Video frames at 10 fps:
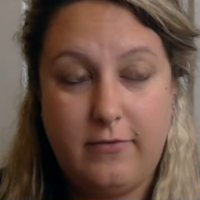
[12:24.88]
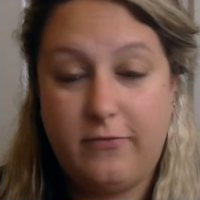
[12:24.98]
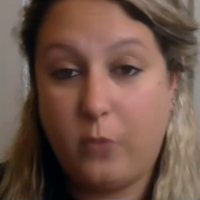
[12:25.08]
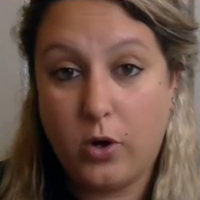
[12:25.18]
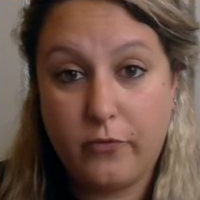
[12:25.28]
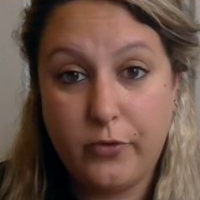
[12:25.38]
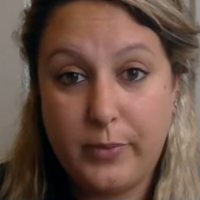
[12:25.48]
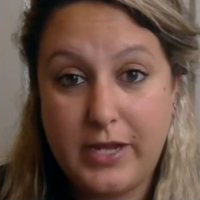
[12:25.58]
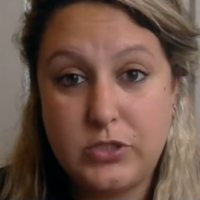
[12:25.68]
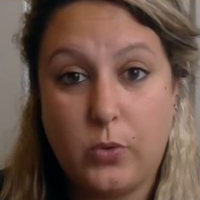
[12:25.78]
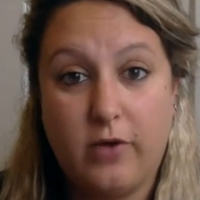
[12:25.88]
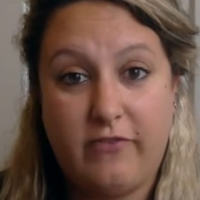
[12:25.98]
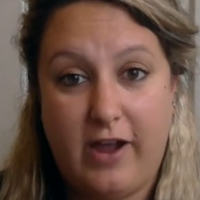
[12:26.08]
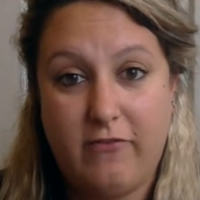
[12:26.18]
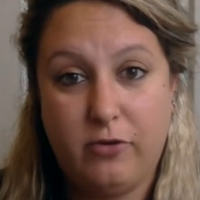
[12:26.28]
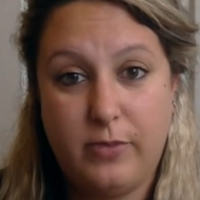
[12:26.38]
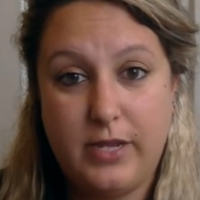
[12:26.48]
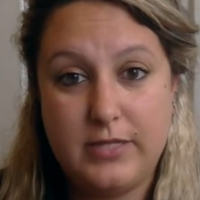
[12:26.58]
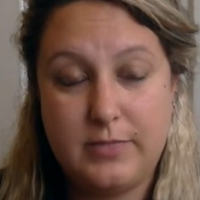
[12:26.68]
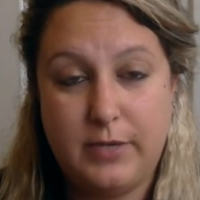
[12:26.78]
4 roommates or 5
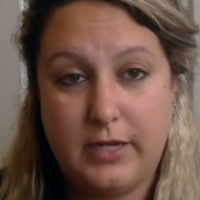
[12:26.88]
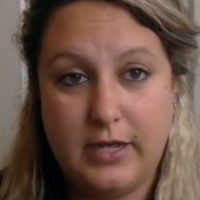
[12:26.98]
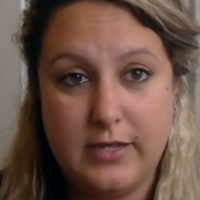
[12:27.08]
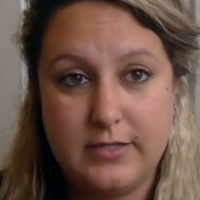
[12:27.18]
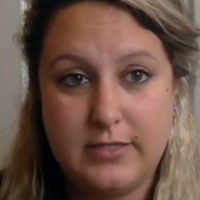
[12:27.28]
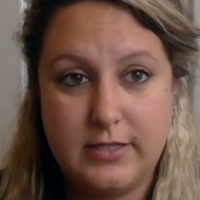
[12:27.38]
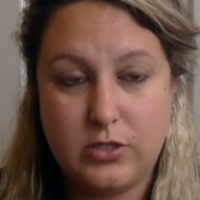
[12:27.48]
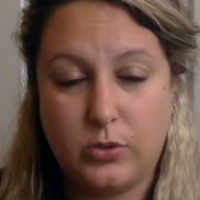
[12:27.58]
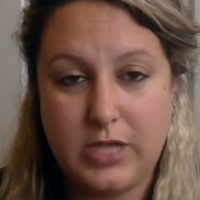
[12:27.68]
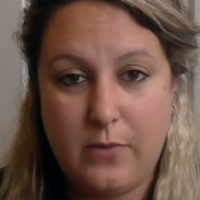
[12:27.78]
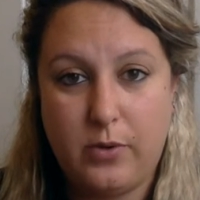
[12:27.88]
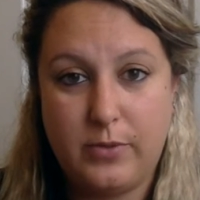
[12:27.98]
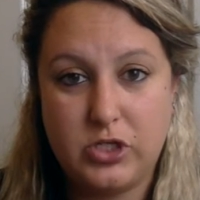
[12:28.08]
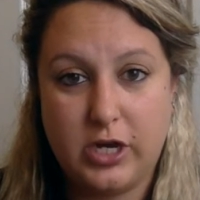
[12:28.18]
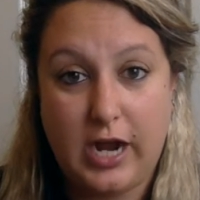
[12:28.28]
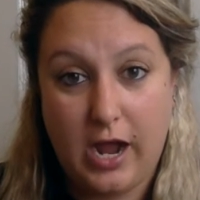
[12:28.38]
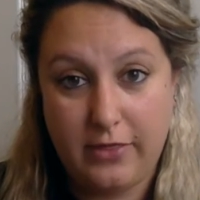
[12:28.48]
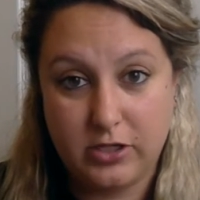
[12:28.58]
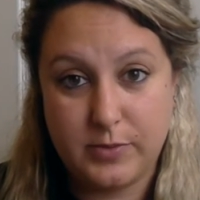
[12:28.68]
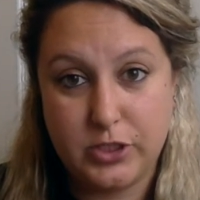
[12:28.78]
roommates, because this whole time we've been sharing,
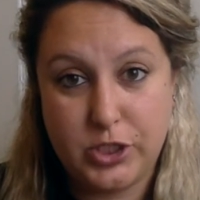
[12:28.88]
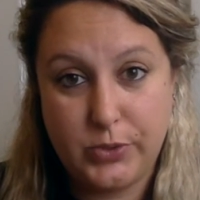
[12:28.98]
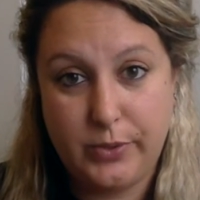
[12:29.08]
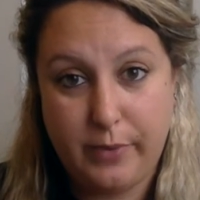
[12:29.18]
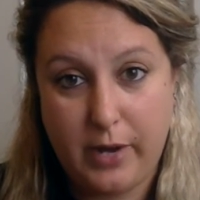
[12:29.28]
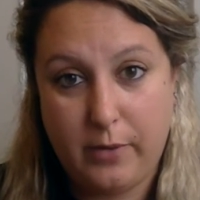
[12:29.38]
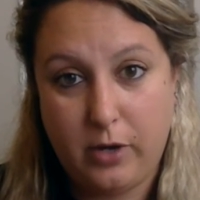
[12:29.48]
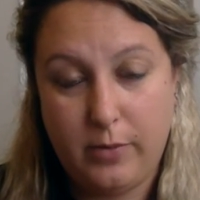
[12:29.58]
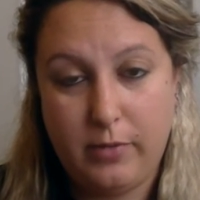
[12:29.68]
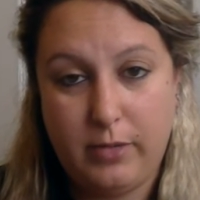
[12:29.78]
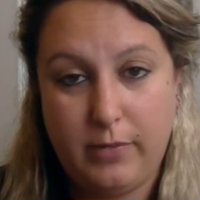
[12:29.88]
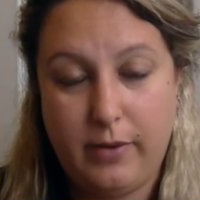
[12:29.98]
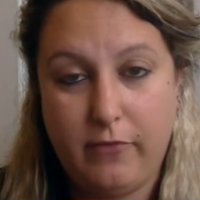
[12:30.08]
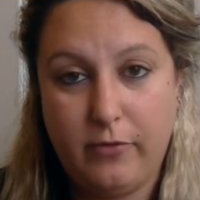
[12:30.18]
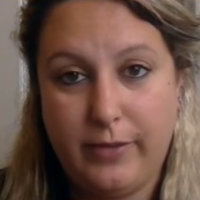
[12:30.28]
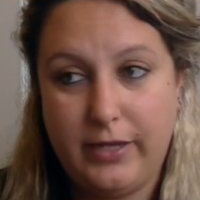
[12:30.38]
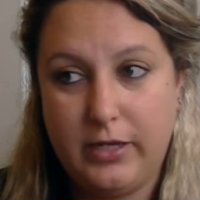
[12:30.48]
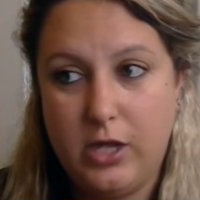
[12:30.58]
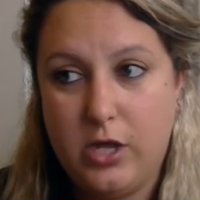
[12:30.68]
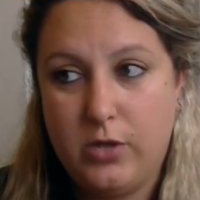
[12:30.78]
there's been 2 in my apartment, me and my roommate
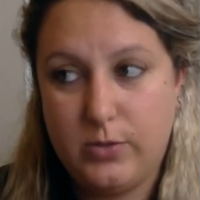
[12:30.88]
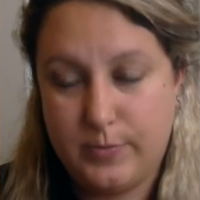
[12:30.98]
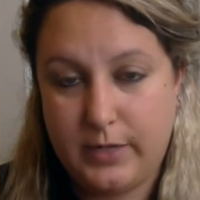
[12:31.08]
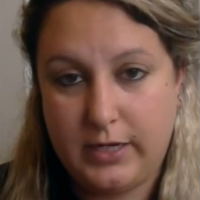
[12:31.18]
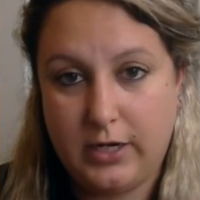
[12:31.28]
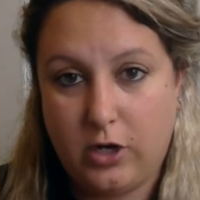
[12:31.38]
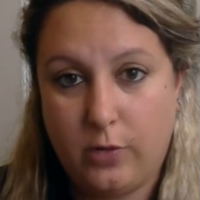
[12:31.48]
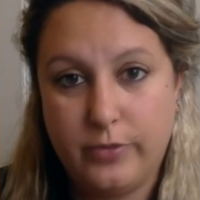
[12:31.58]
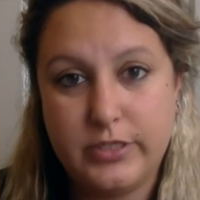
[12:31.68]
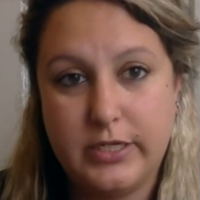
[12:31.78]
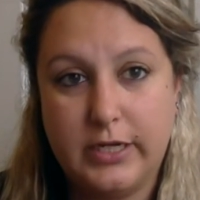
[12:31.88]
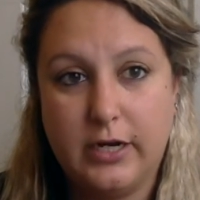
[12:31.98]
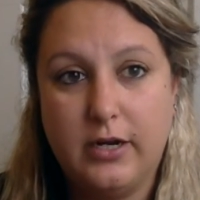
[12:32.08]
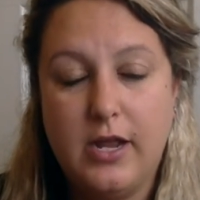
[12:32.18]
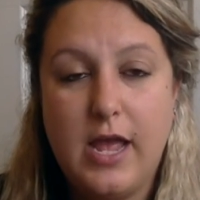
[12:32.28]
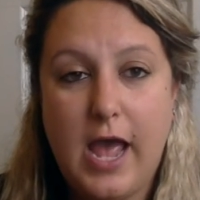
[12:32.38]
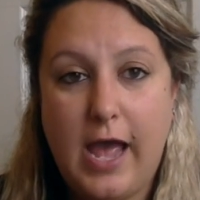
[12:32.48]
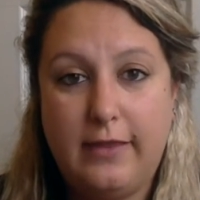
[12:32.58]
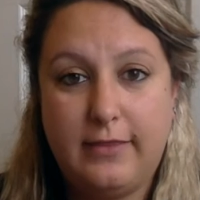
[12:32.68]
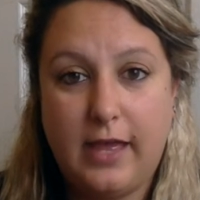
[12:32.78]
who's been here almost a year,
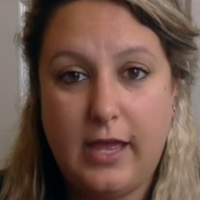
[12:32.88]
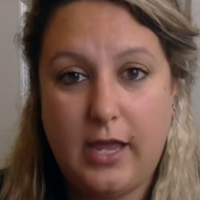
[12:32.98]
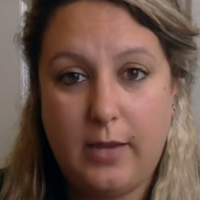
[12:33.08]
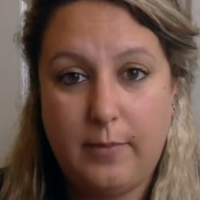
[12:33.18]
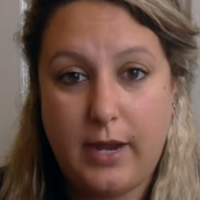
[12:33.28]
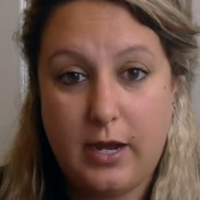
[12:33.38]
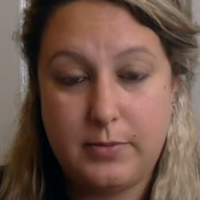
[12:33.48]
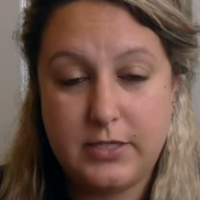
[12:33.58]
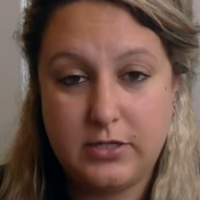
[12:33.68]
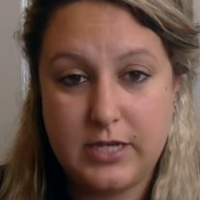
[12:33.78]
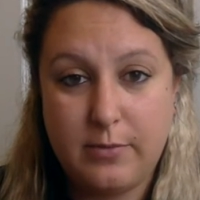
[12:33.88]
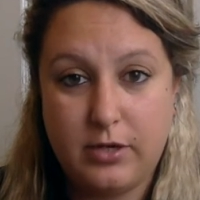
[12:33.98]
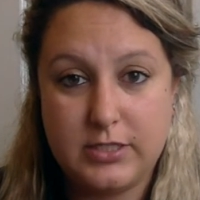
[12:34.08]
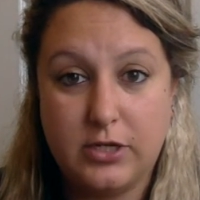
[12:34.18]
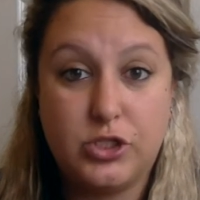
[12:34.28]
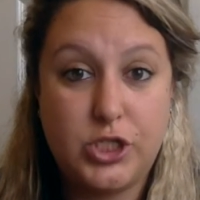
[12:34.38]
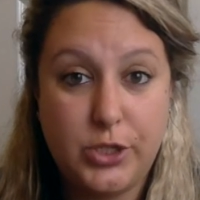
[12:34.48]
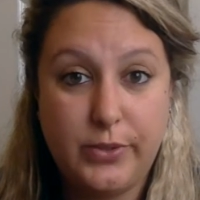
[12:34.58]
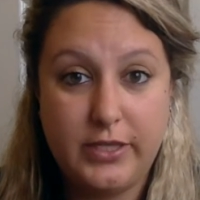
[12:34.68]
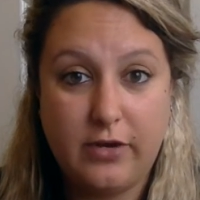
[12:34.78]
and then my upstairs neighbors, there's
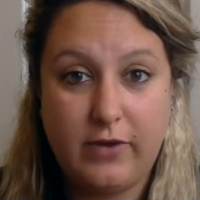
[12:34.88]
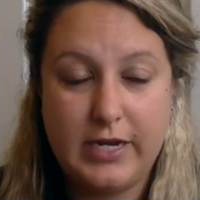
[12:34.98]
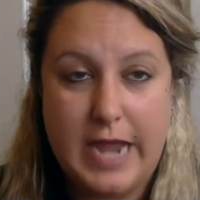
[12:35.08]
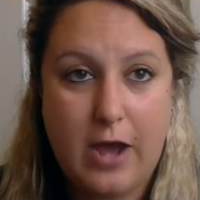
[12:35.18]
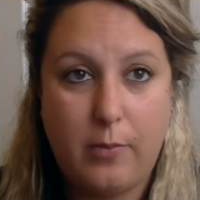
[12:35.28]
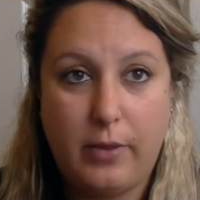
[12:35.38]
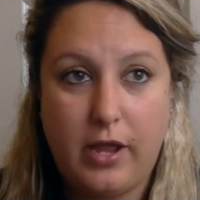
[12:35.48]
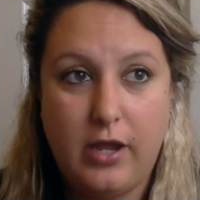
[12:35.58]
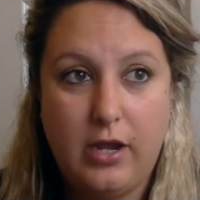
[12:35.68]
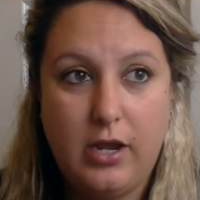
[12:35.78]
2 in there right now, but